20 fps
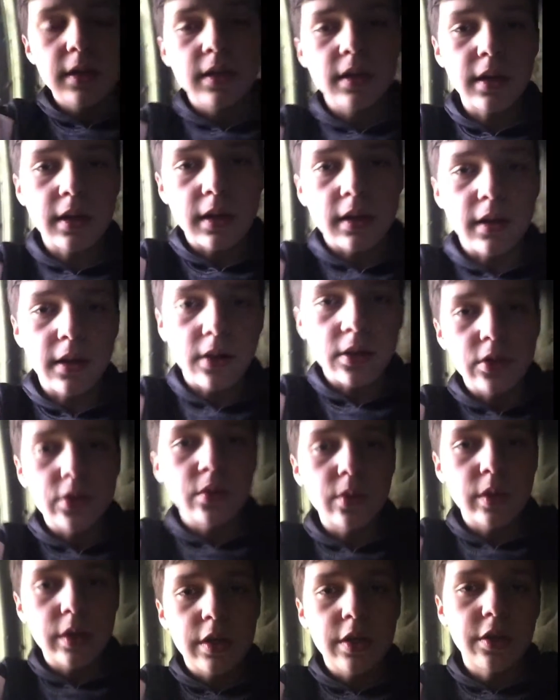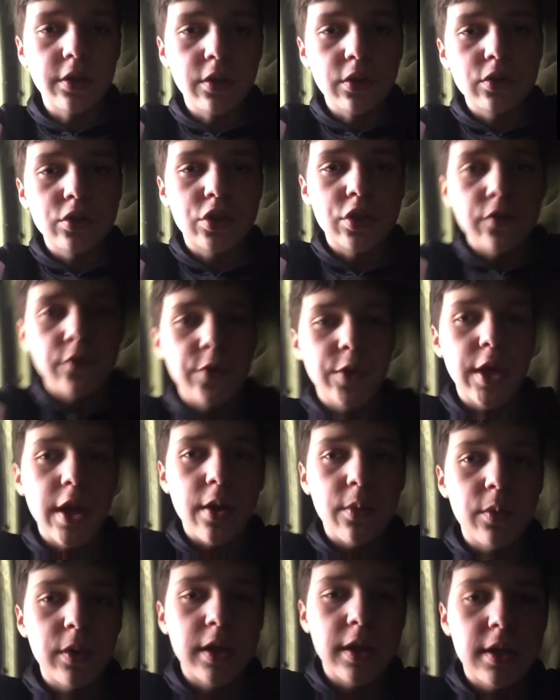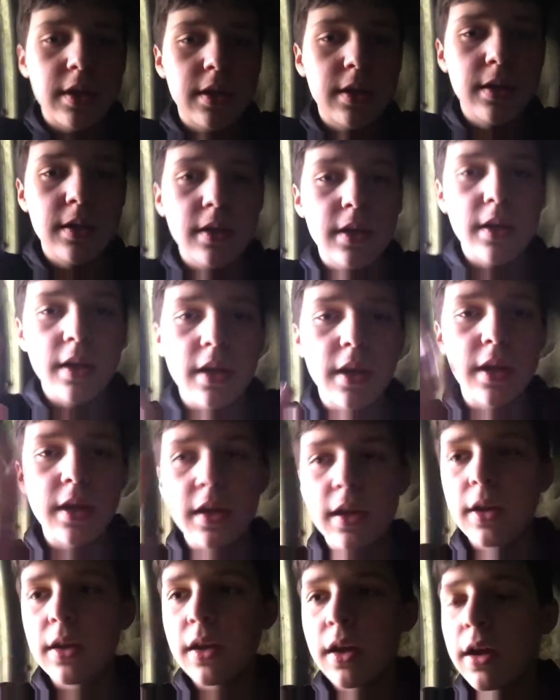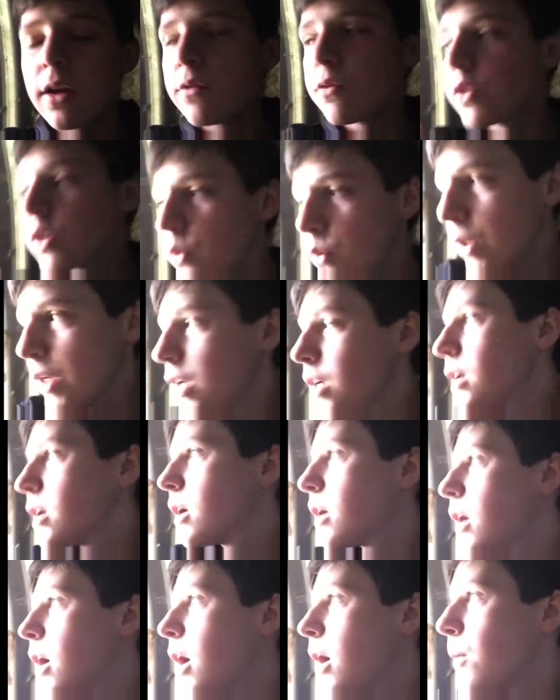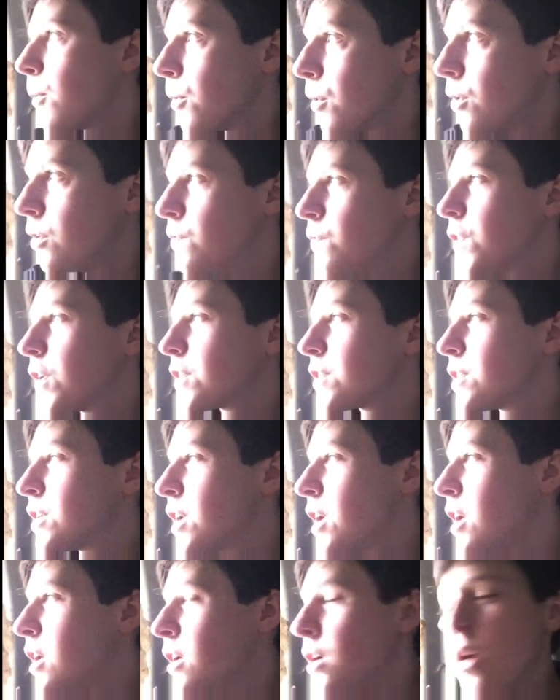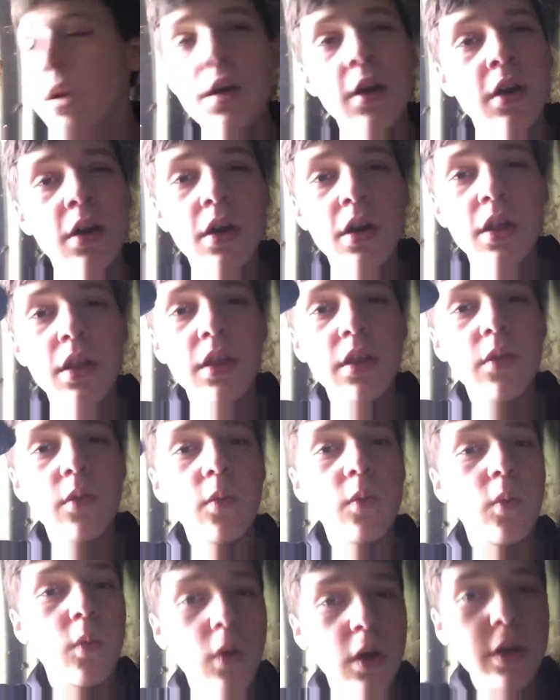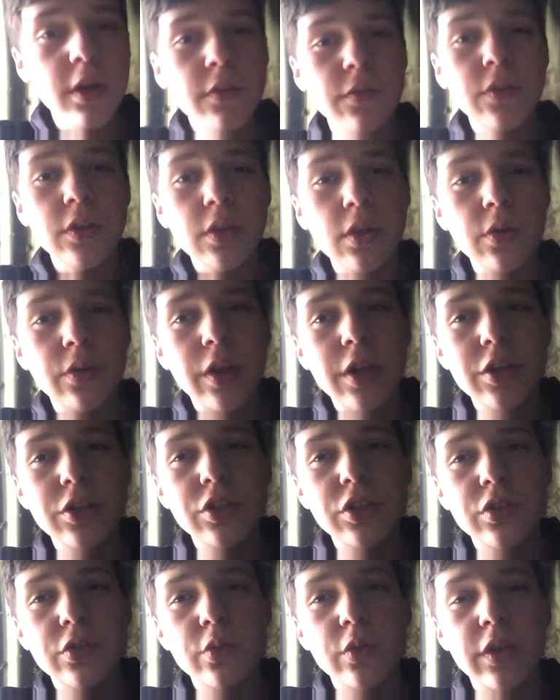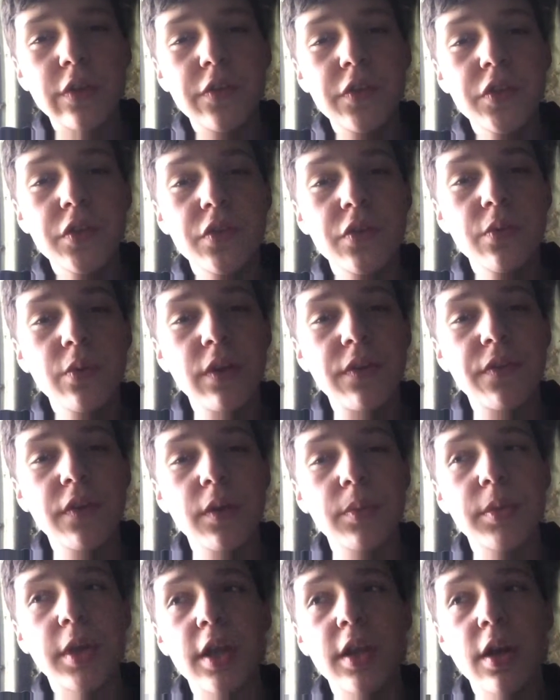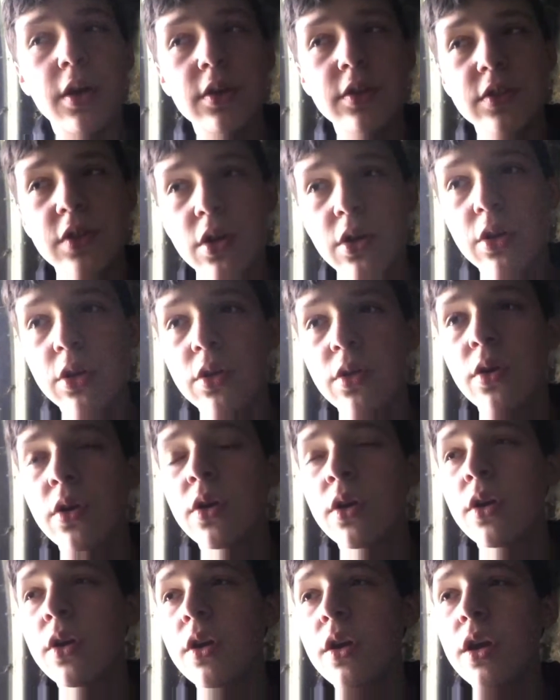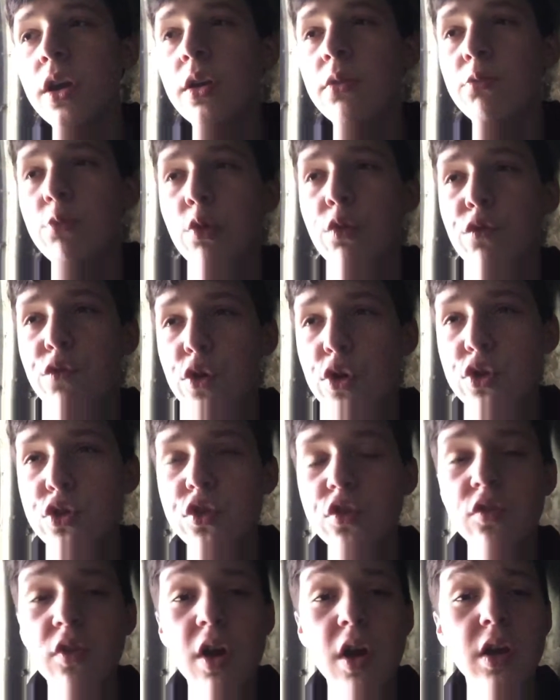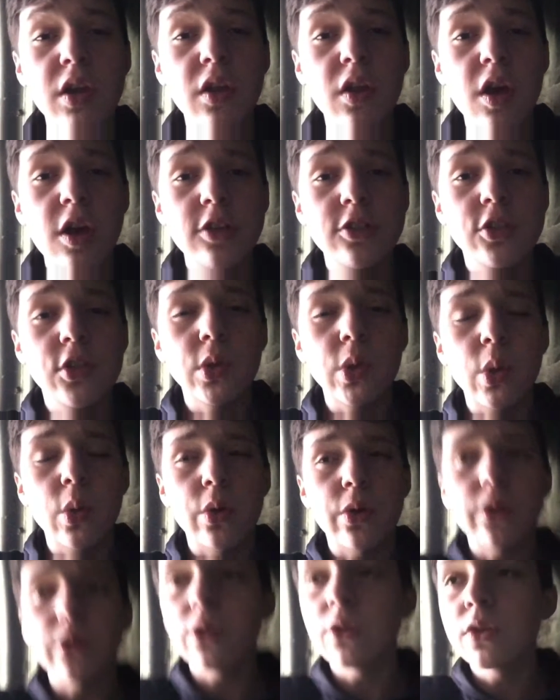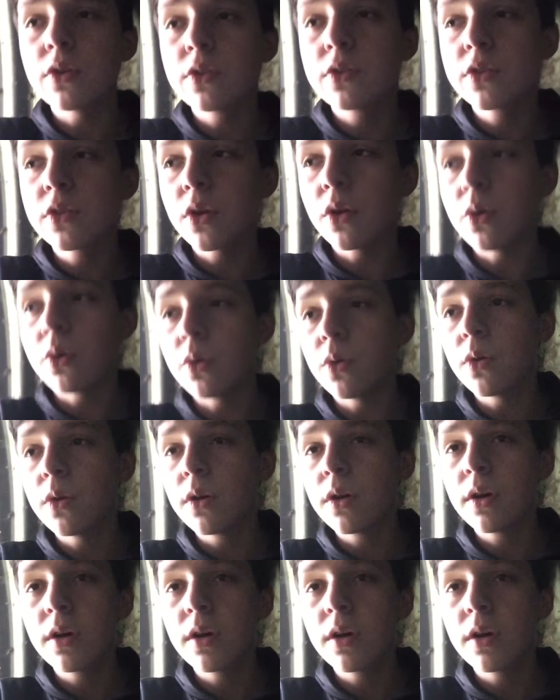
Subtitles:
I'll do a conclusion for that week, and every week I will investigate one of the locations we filmed at. Now, I started in reverse chronological order, so